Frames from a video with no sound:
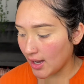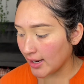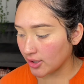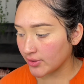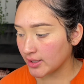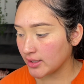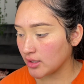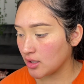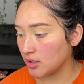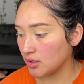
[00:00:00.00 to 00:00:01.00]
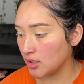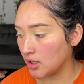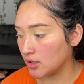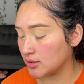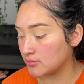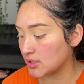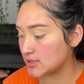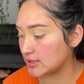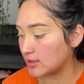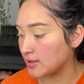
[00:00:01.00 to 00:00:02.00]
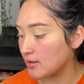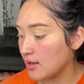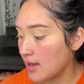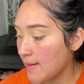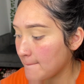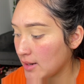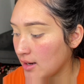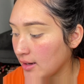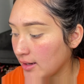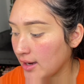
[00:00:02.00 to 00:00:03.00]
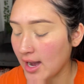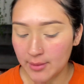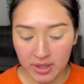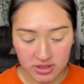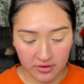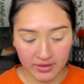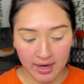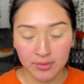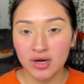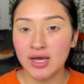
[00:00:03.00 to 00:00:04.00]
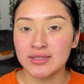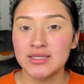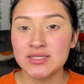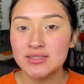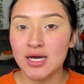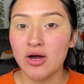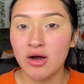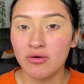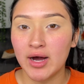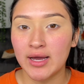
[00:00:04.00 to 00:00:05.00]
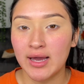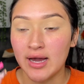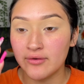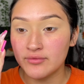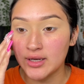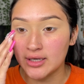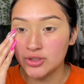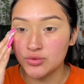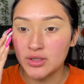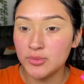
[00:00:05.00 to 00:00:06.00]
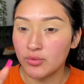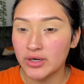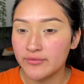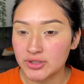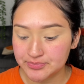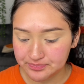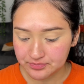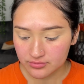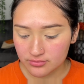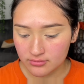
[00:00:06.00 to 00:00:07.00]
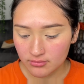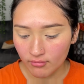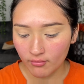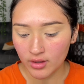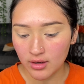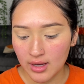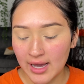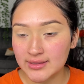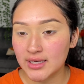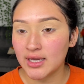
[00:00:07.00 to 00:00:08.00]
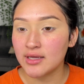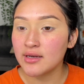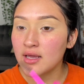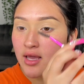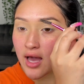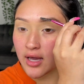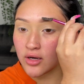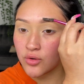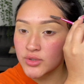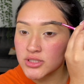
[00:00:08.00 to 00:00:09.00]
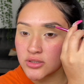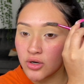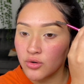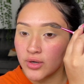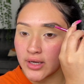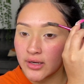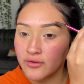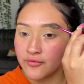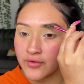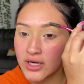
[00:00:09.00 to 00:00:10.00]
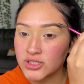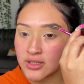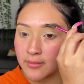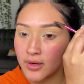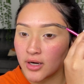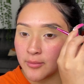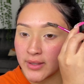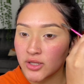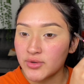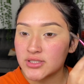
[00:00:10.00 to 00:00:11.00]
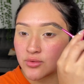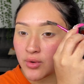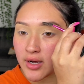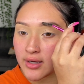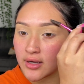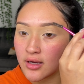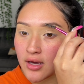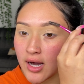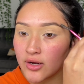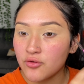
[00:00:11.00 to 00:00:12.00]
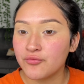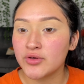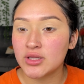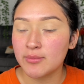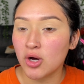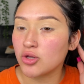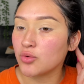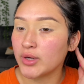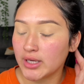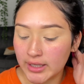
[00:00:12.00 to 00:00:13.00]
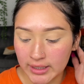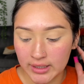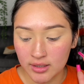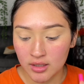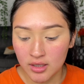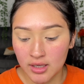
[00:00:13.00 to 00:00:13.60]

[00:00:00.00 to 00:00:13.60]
I already did my eyebrows off camera. This is not how I have like do them or whatever. At the end, I always go and finish them up, and the reason why I don't fill them all the way in